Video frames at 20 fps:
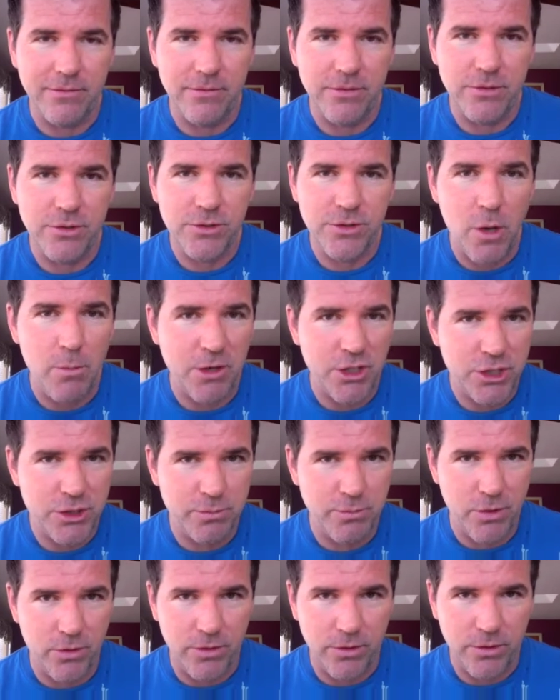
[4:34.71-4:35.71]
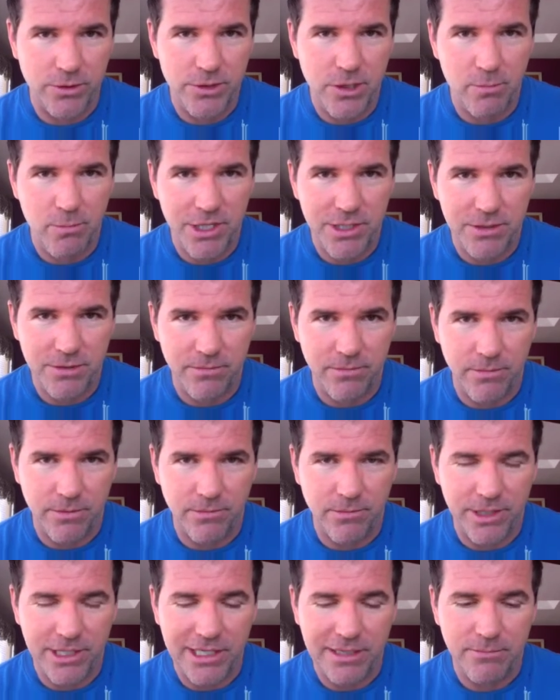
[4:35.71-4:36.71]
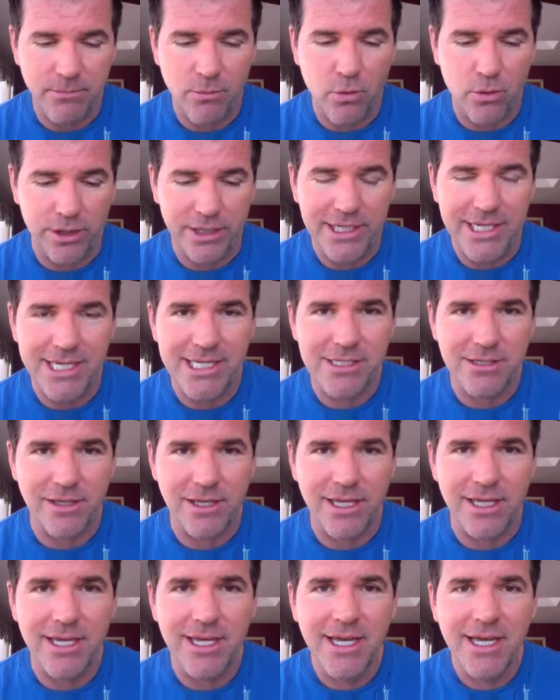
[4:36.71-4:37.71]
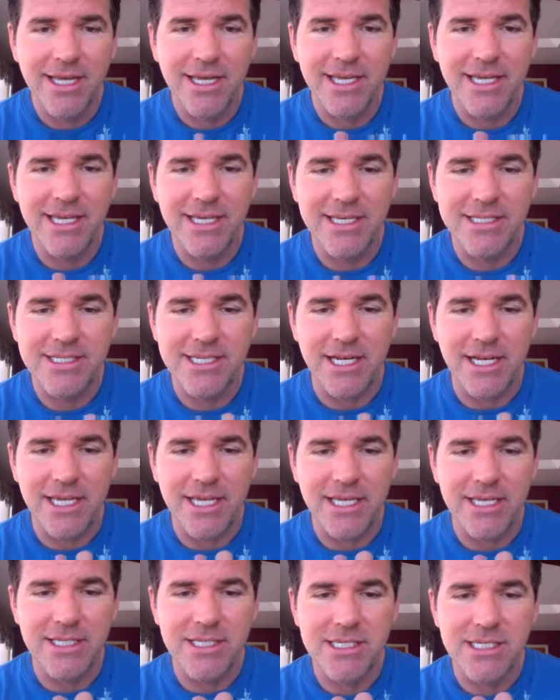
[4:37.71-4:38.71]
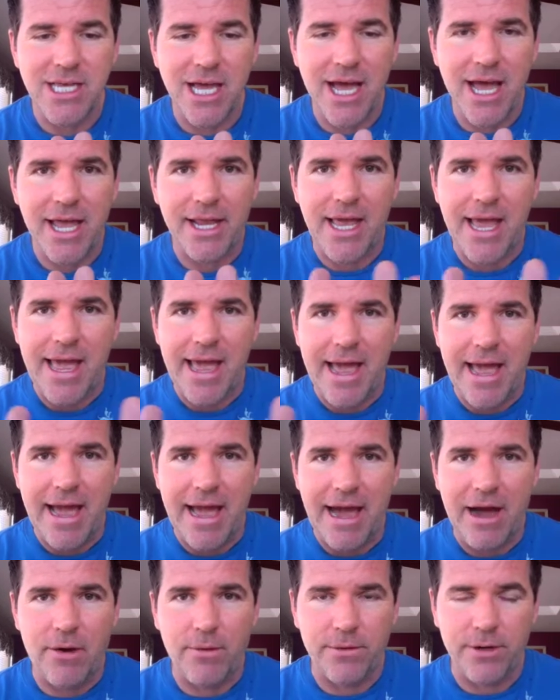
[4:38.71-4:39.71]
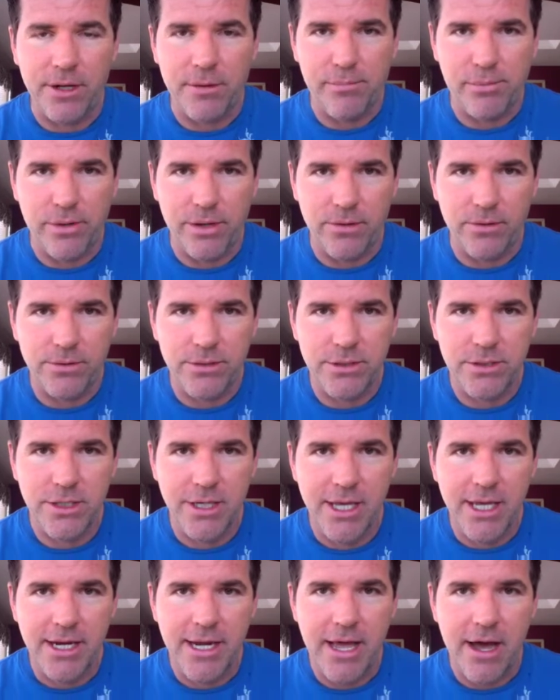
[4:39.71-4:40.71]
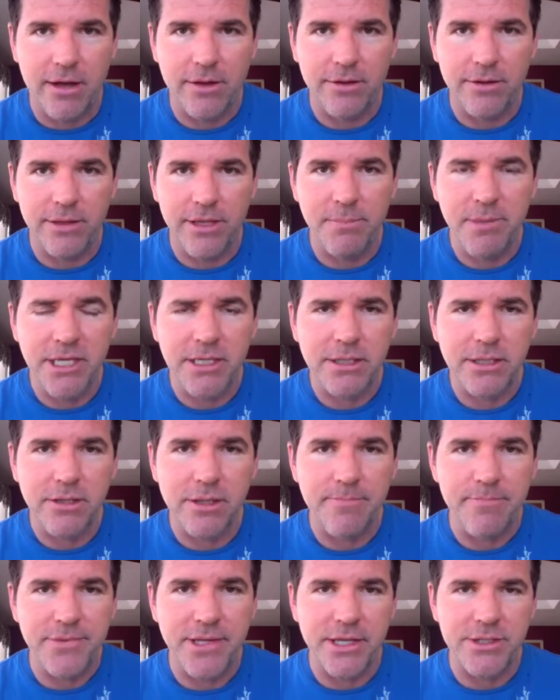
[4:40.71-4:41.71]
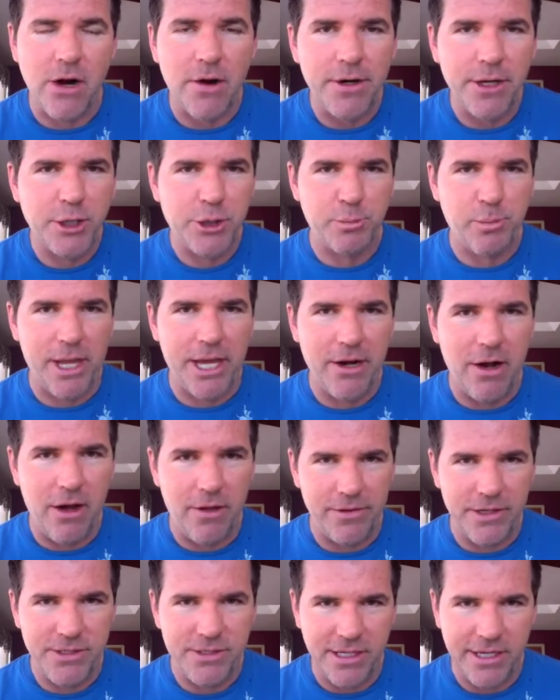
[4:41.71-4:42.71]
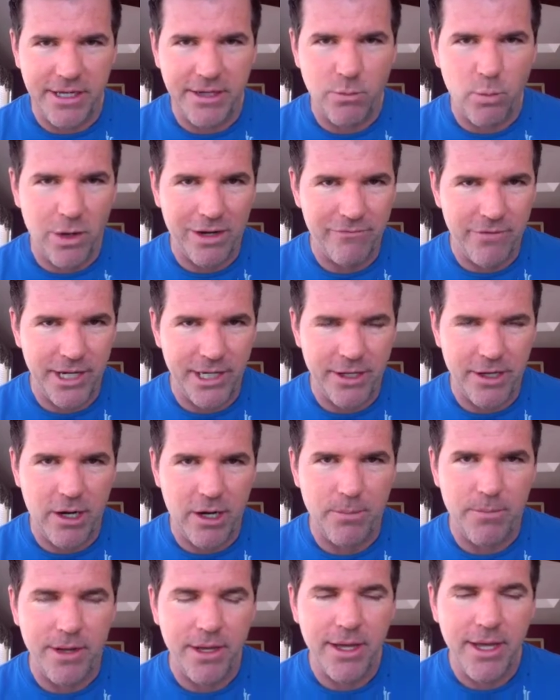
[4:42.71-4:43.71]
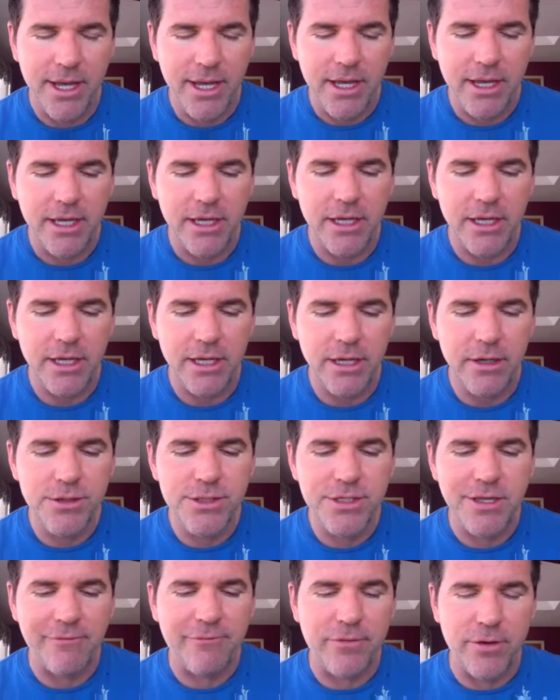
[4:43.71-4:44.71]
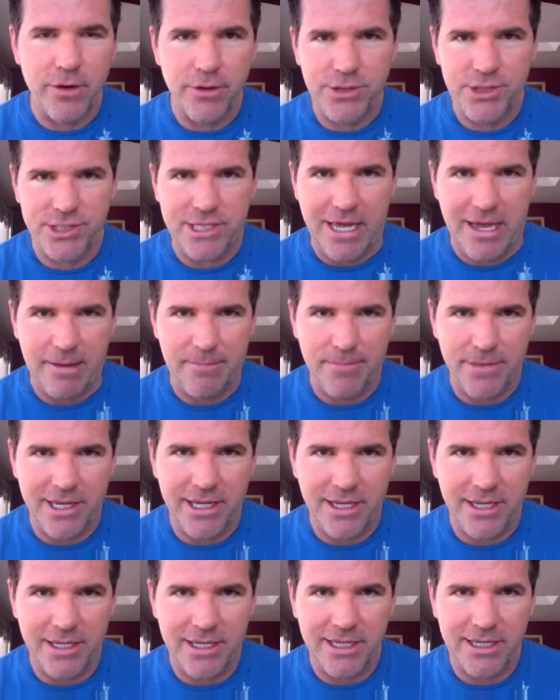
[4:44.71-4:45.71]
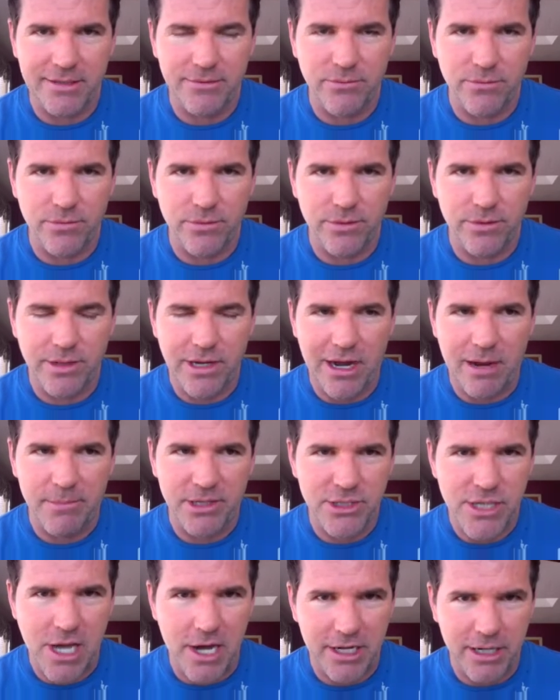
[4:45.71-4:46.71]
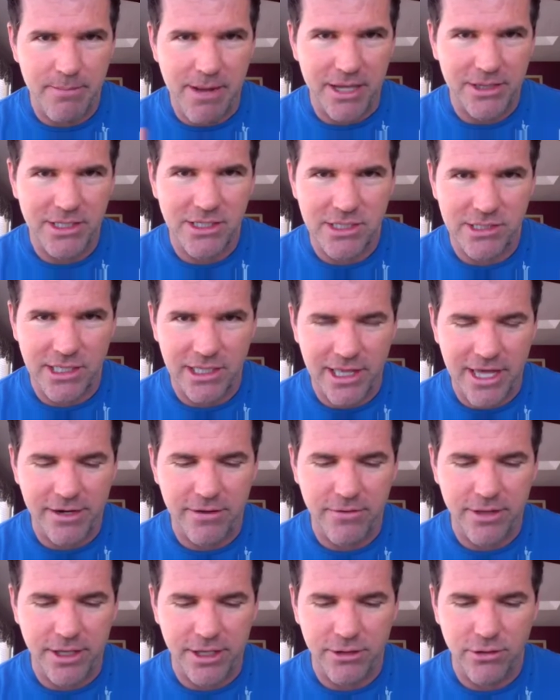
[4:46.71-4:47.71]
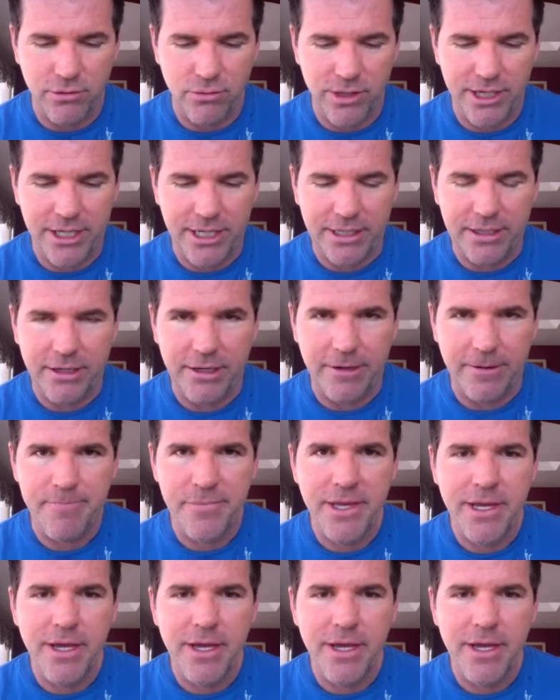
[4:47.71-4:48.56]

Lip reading: so much smoother, so much more easily, is an inside out approach. Now, it's hard to explain all this in one video, but here's the first step. And I've been talking about this in the letter that you're reading here.